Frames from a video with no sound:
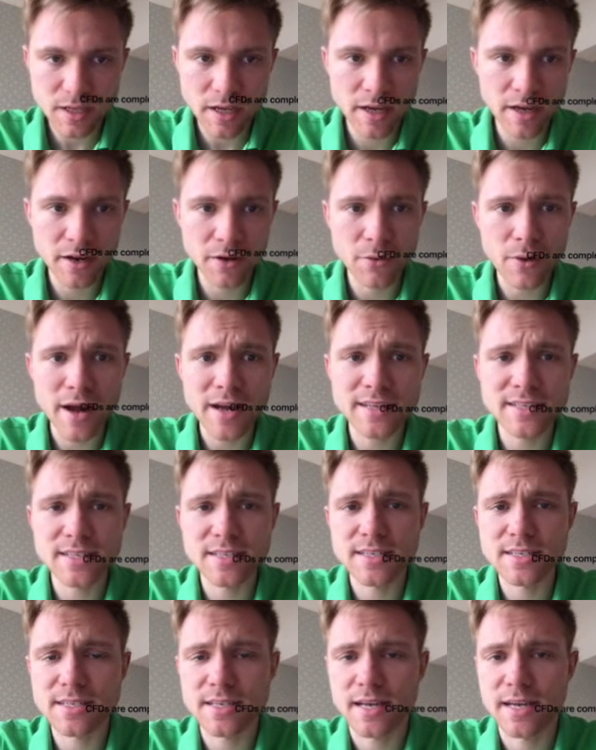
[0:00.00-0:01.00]

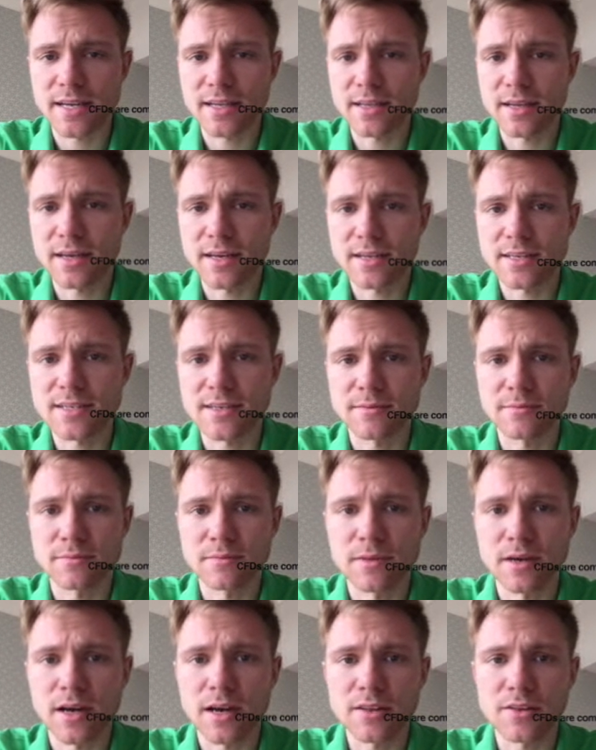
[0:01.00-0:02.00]
and
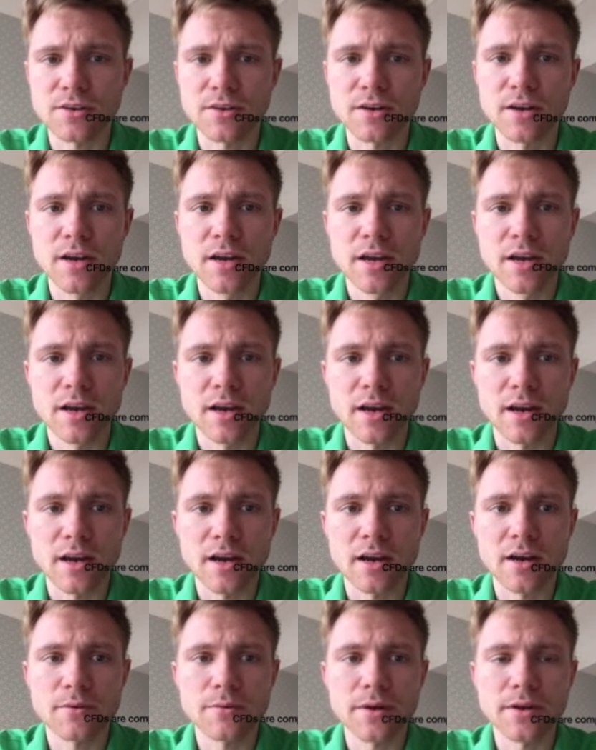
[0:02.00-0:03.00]
some other
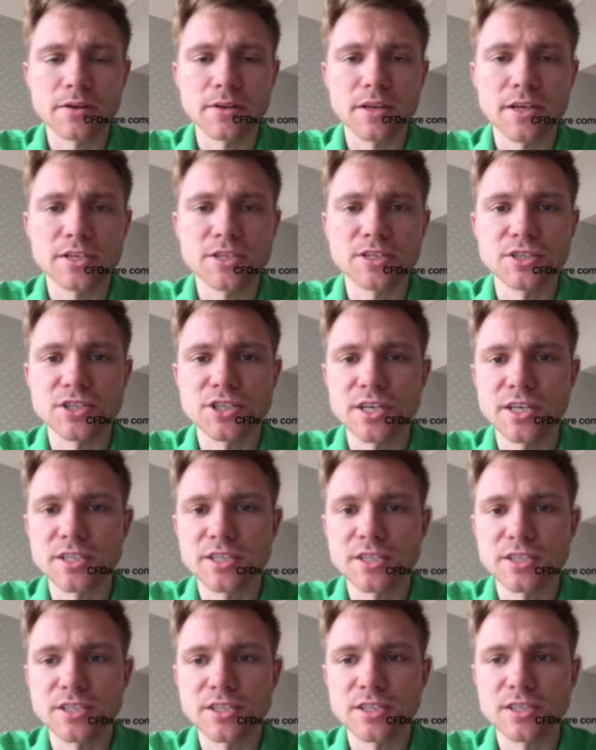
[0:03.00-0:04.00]
uh, regulation
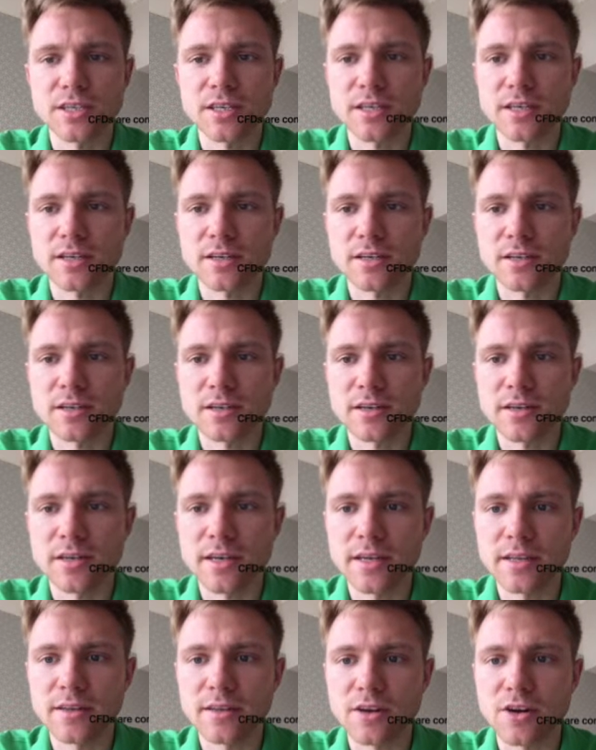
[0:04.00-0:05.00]
changes uh,
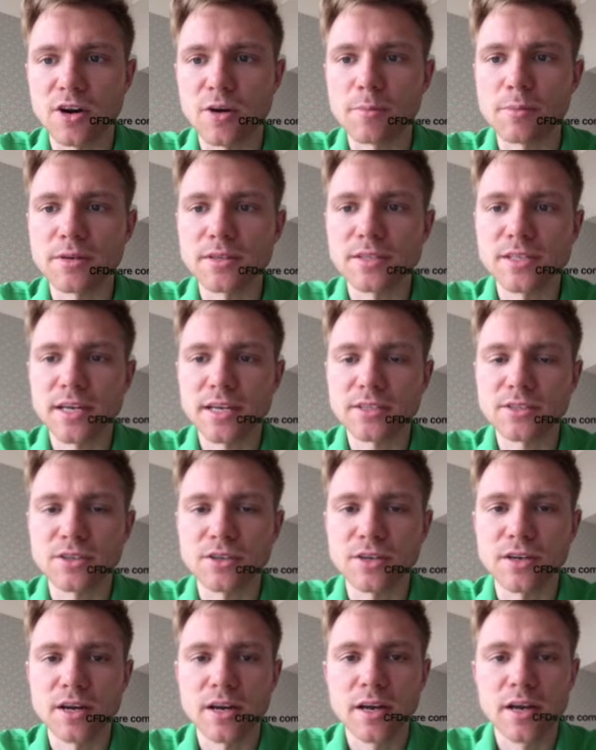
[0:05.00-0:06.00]
in the corporate
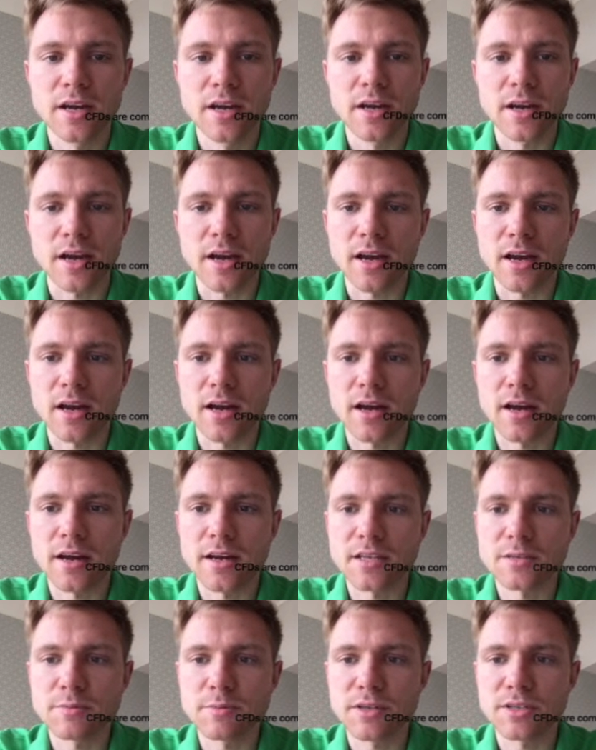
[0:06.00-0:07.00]
sector, uh,
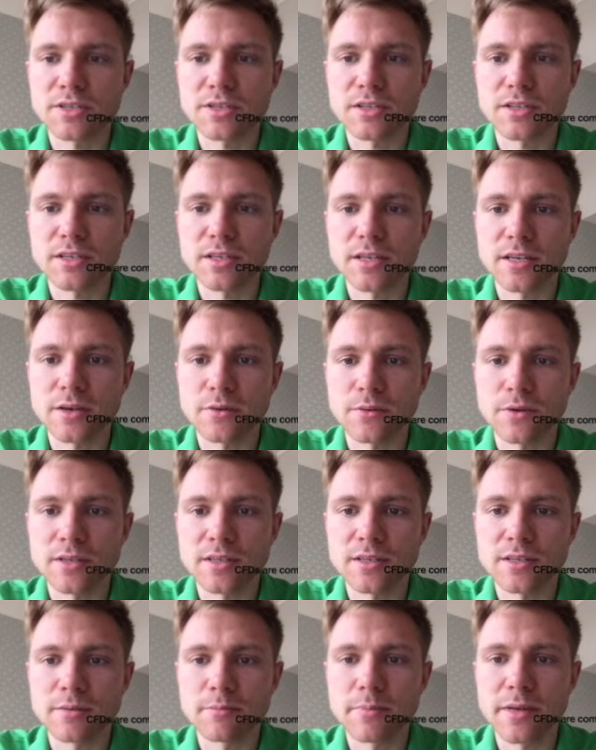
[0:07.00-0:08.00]
especially
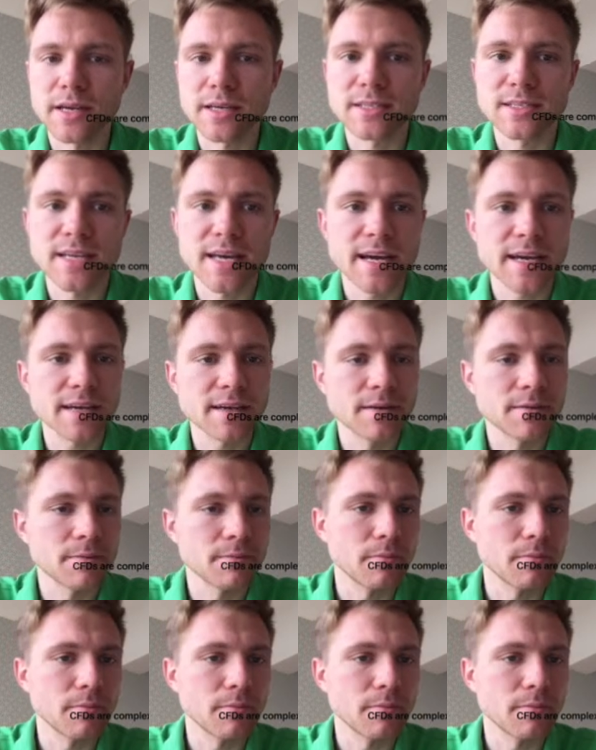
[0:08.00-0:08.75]
with the big tech.